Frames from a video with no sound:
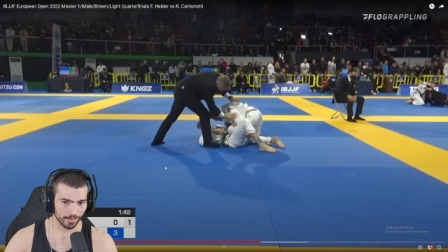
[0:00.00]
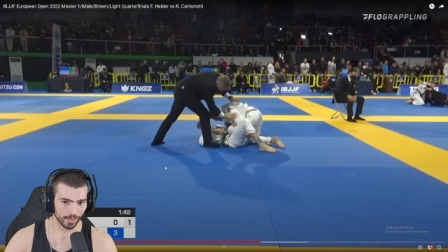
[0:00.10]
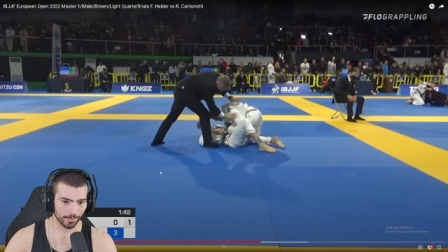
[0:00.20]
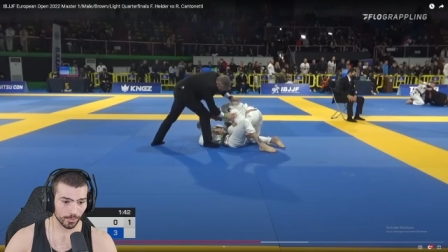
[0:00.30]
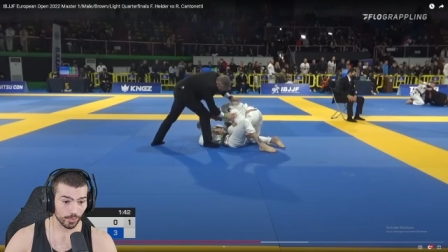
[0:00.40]

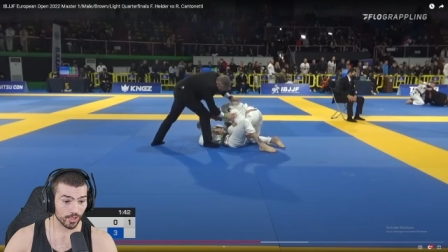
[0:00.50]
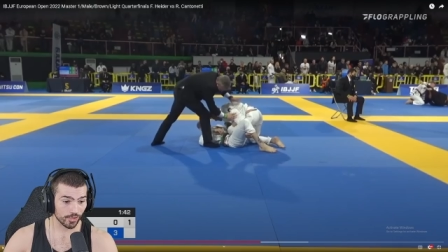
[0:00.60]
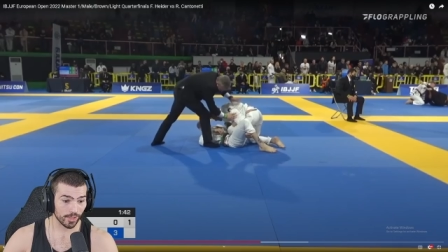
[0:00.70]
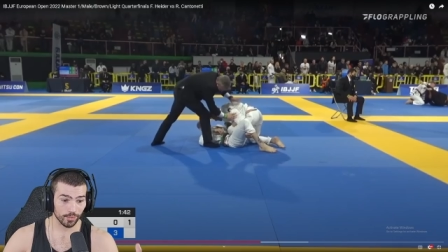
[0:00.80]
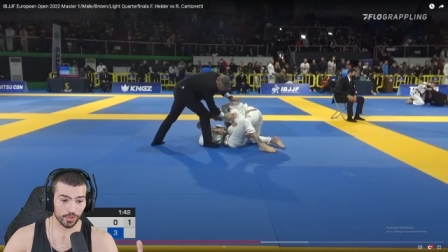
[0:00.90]
Um, you just
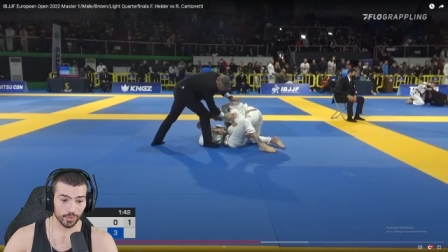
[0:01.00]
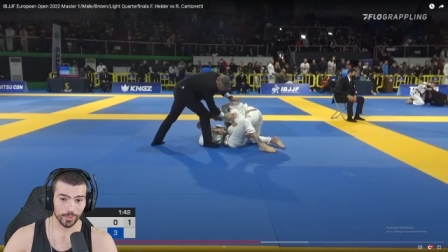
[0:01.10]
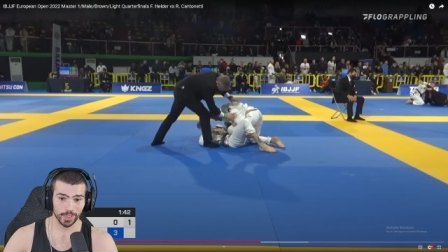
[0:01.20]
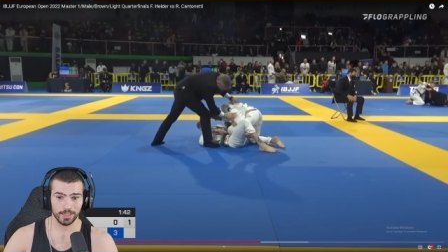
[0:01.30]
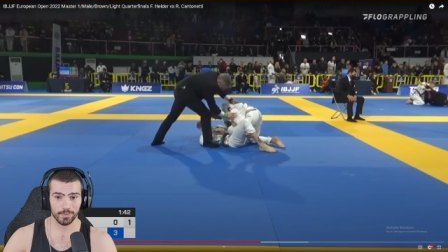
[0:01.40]
know you don't
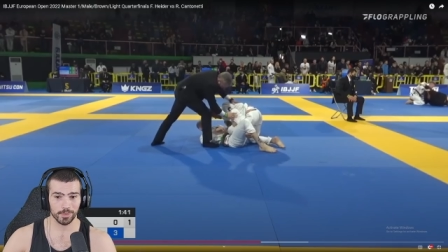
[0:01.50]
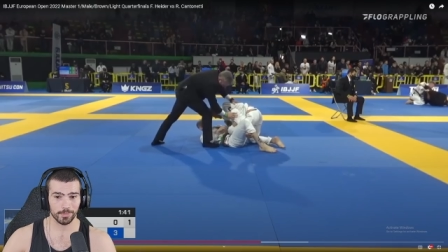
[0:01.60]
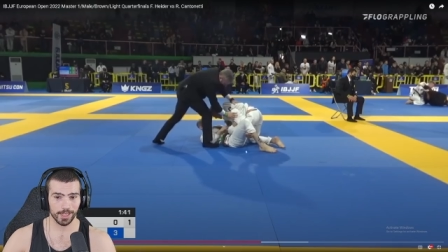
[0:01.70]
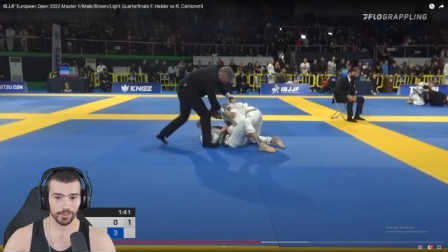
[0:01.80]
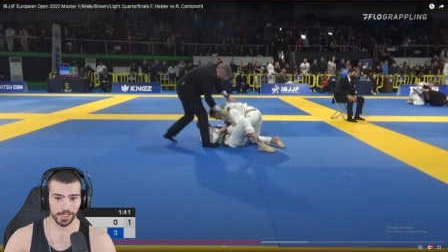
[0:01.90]
want to give up the
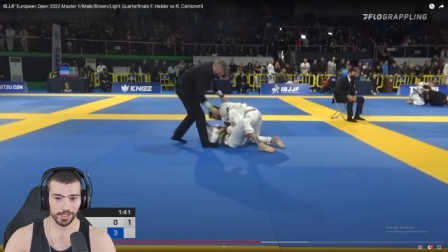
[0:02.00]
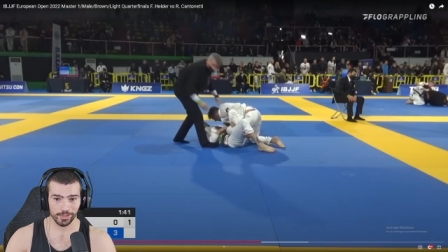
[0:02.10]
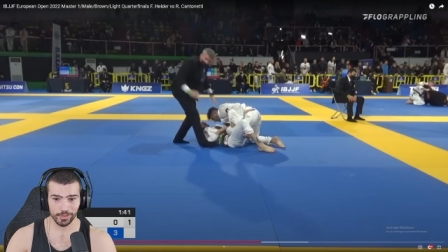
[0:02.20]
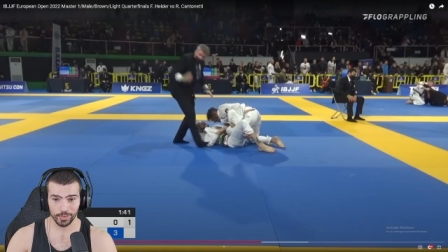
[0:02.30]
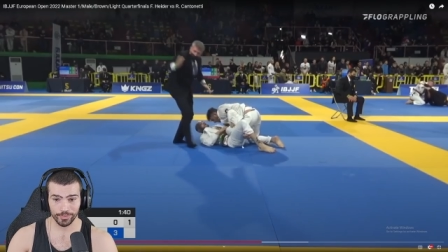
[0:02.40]
back
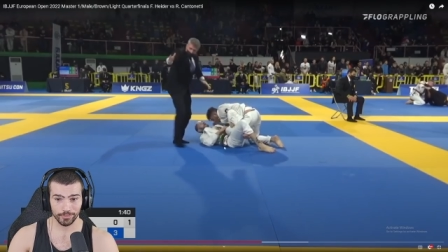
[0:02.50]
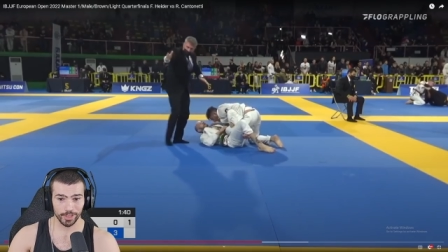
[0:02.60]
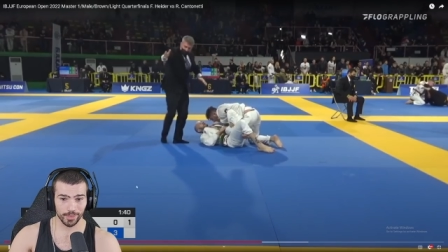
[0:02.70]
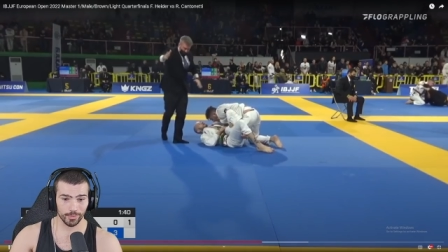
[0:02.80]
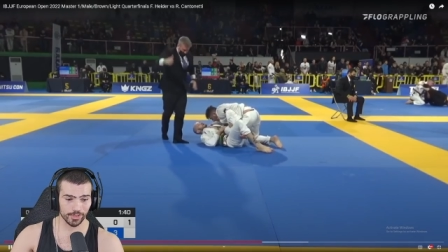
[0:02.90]
chase. So if it
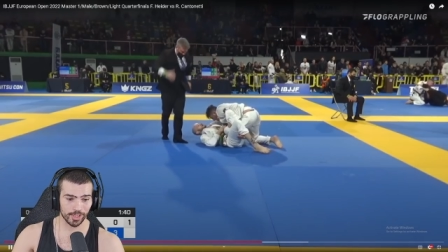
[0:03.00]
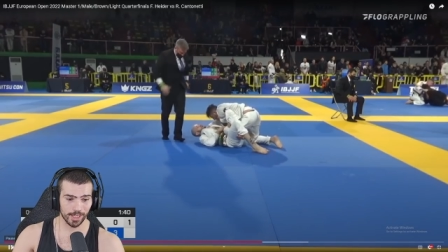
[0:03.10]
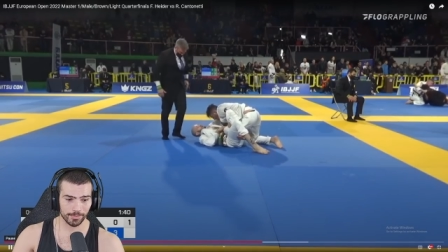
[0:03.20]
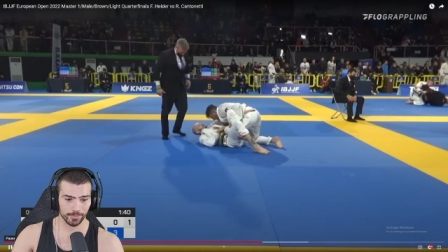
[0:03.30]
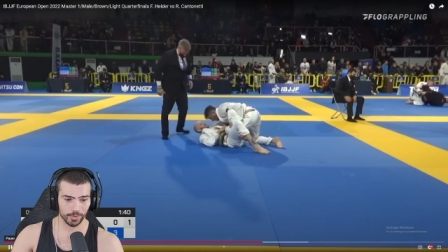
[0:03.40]
really was an
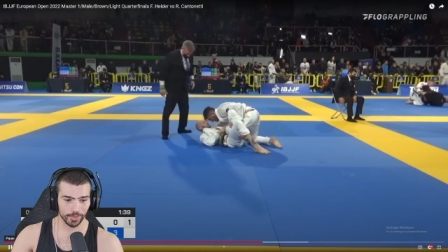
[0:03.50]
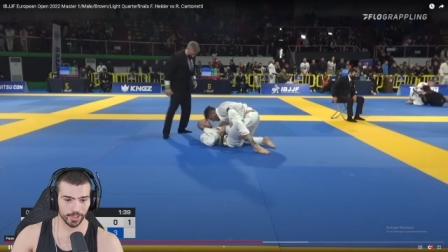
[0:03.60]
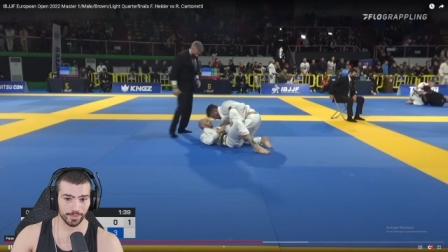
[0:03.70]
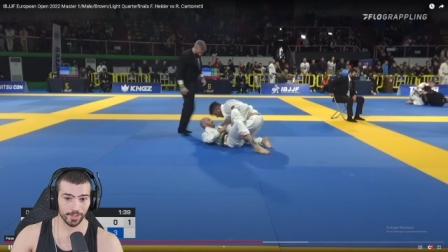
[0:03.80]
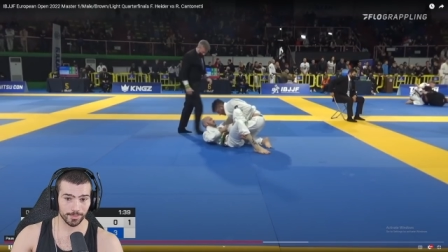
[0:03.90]
option between
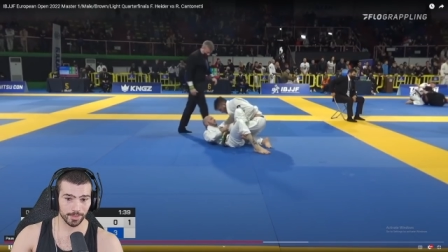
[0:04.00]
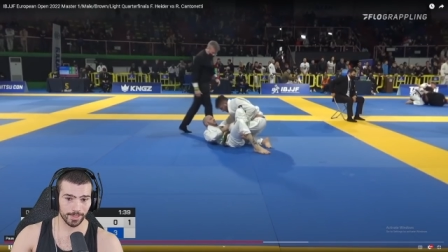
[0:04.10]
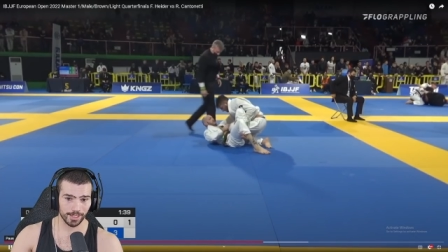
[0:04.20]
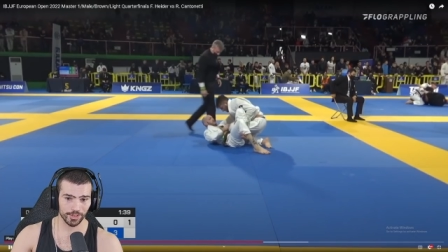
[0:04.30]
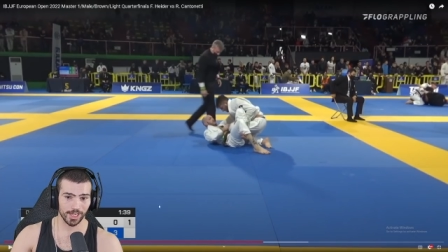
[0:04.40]
giving up the
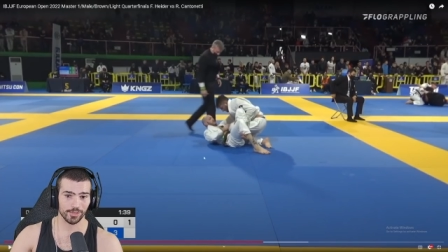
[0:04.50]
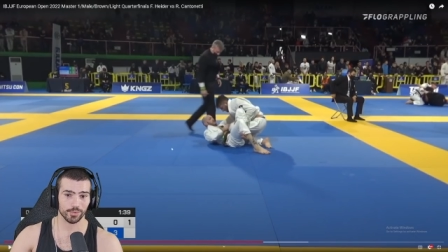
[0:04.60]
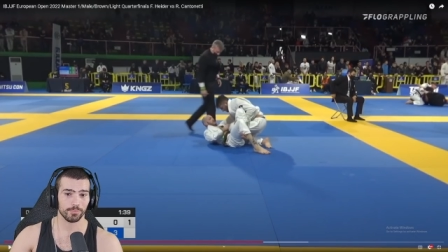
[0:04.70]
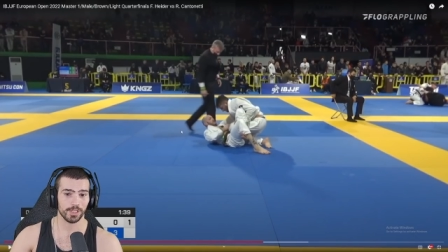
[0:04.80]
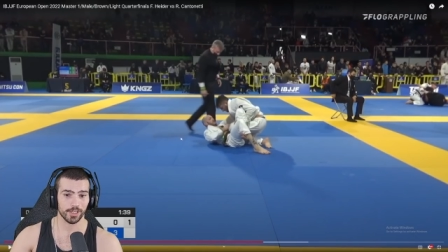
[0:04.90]
back chase
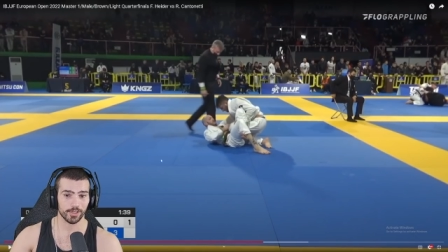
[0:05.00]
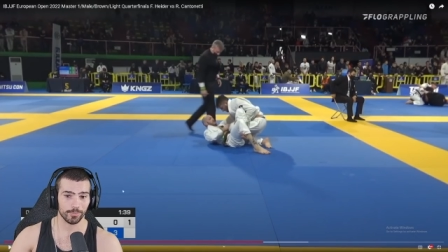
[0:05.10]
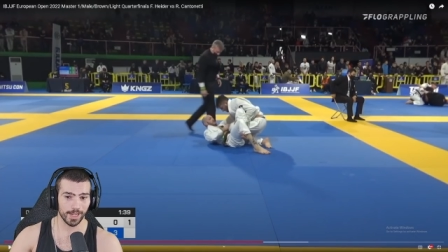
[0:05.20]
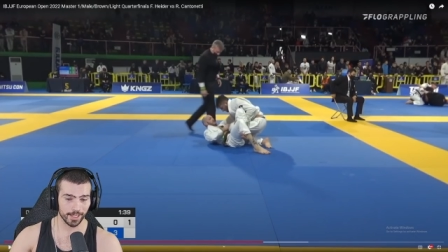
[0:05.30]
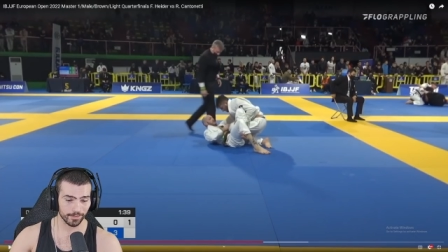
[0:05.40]
or being on your
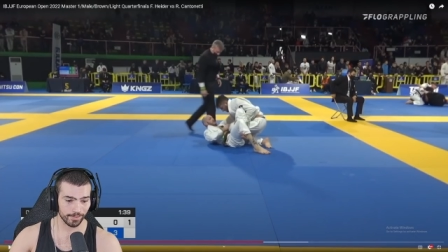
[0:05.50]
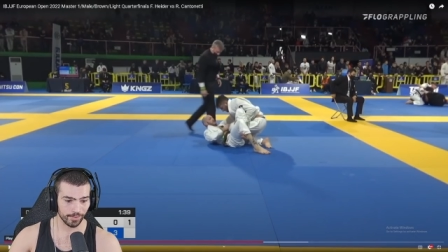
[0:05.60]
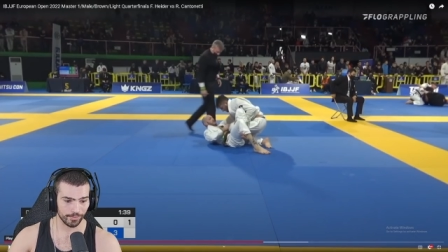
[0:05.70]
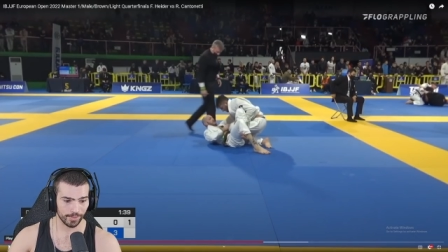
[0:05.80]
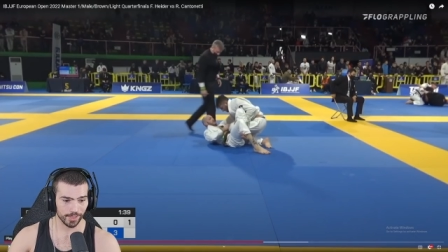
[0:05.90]
back in
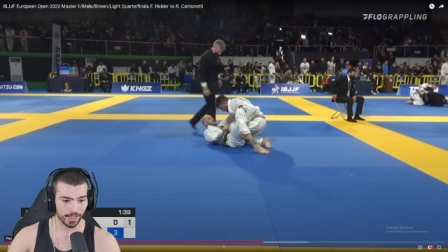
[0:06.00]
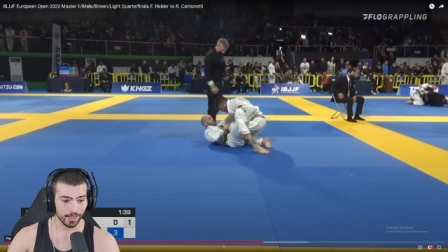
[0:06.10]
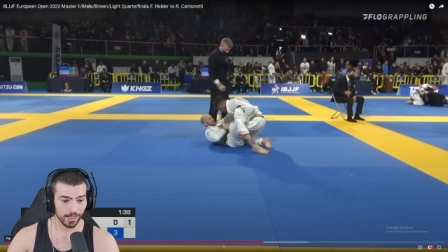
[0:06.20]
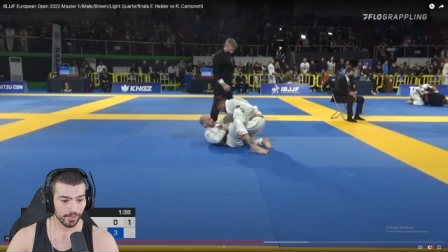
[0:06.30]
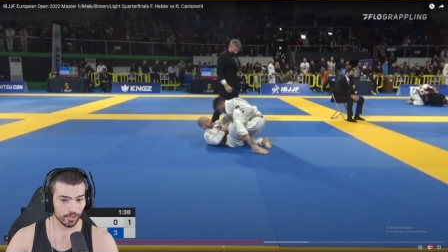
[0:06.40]
50-50,
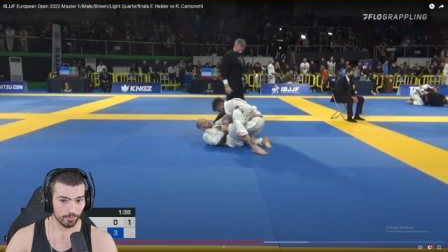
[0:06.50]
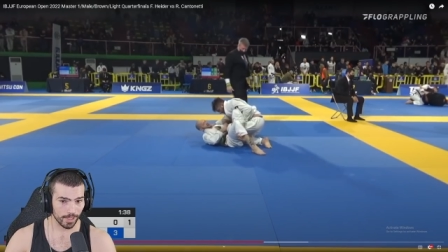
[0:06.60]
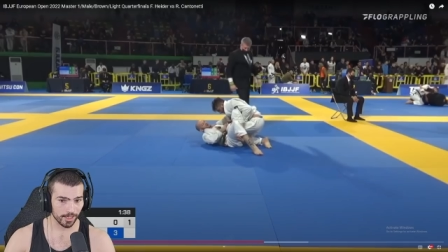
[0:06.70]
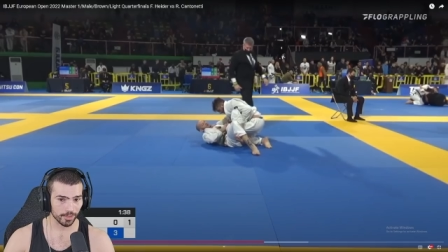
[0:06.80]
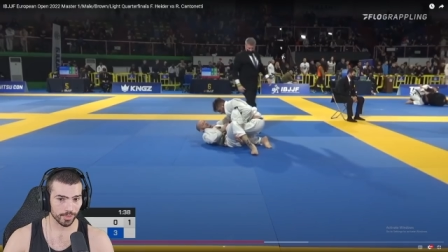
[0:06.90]
you
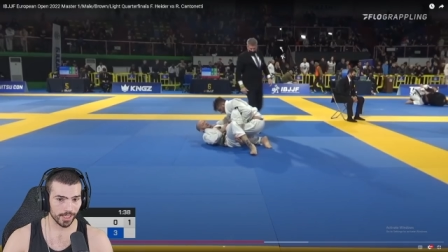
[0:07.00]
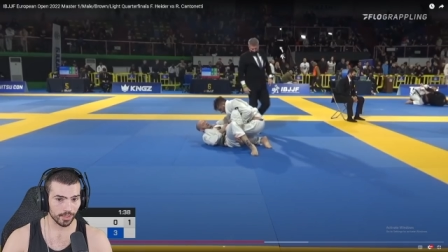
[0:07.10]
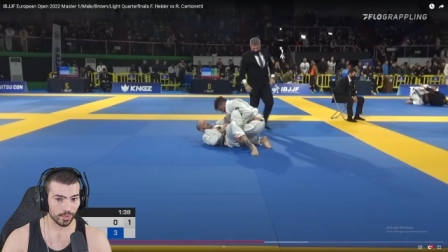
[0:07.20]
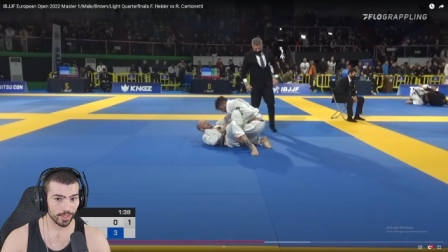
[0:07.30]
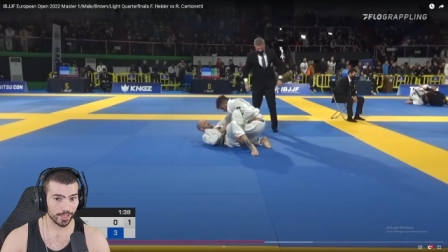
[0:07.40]
made the right call.